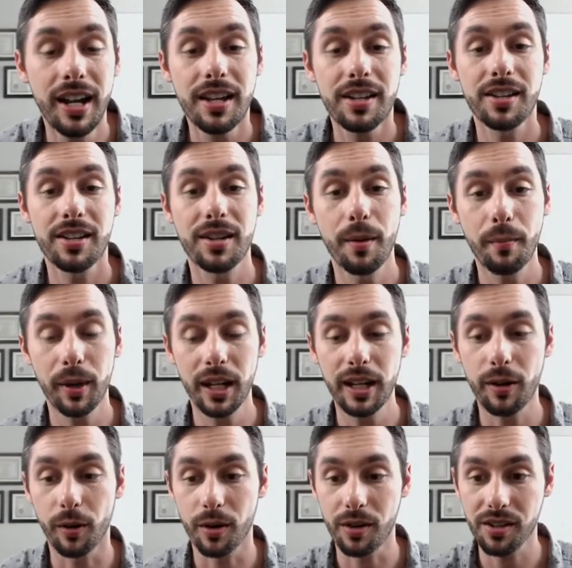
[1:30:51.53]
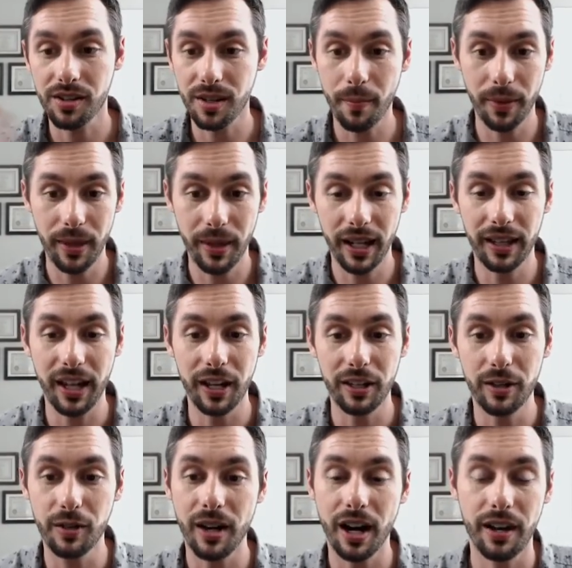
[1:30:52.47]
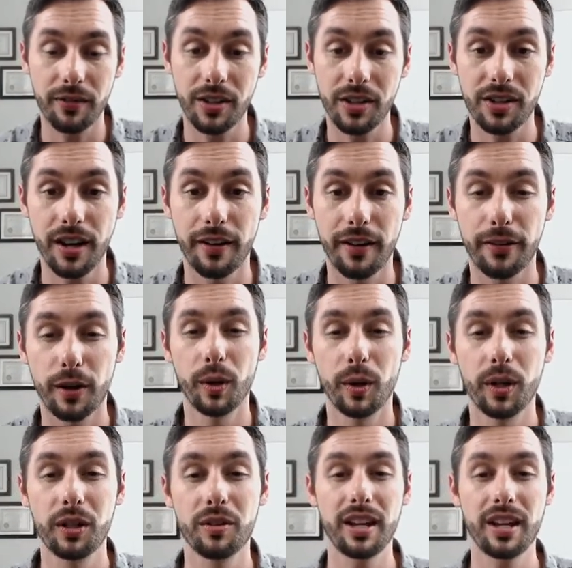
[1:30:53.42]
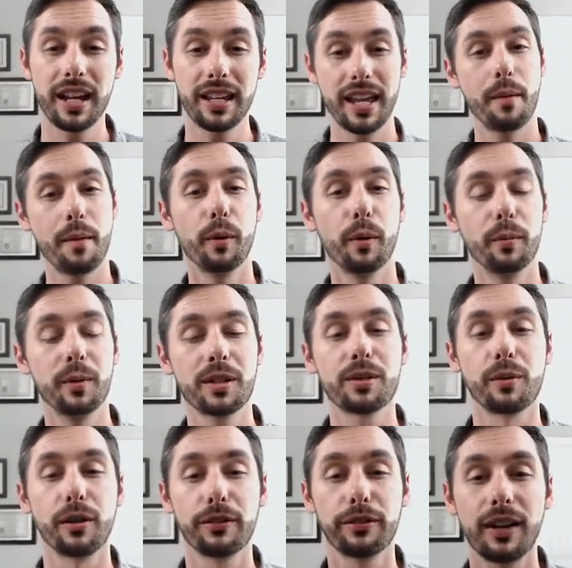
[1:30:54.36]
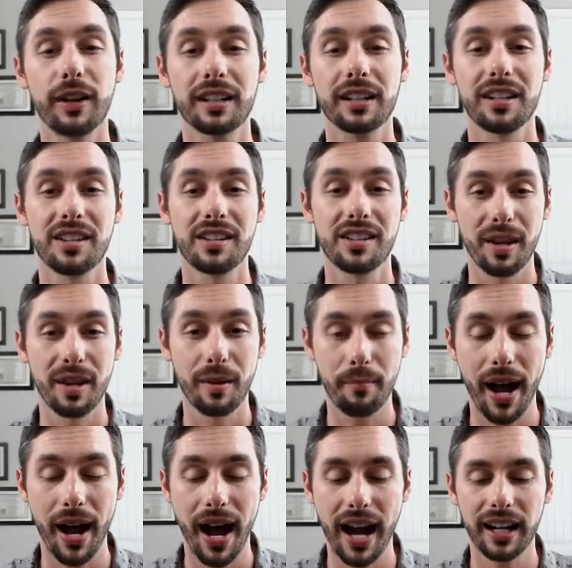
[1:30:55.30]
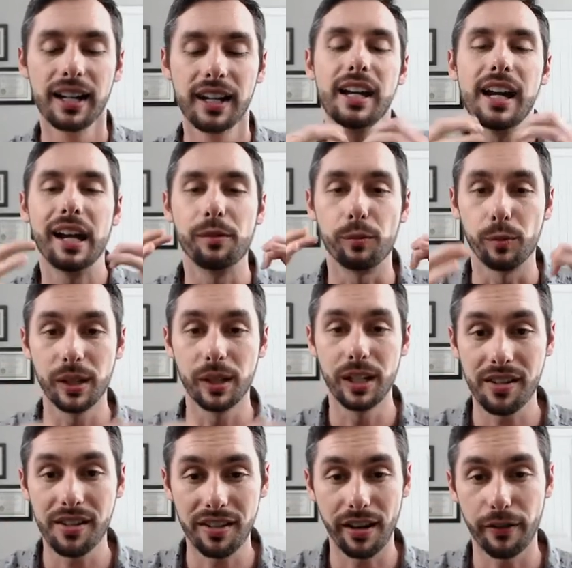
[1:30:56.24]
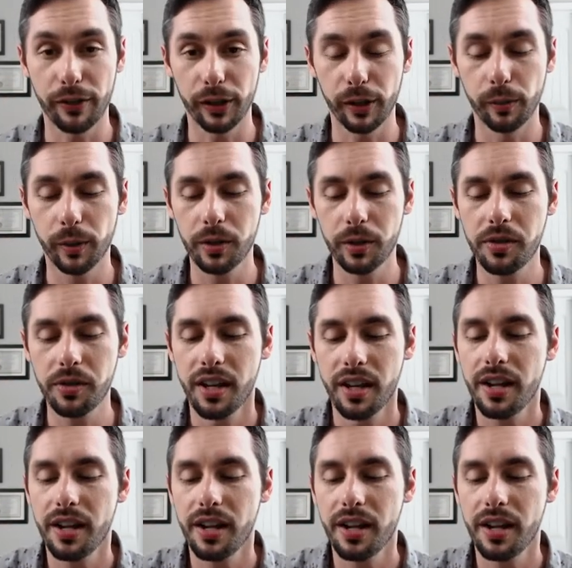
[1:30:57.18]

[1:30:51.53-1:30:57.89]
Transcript: somebody or something that you kind of discover when you take that moment to reflect and sit back and rediscover your roots,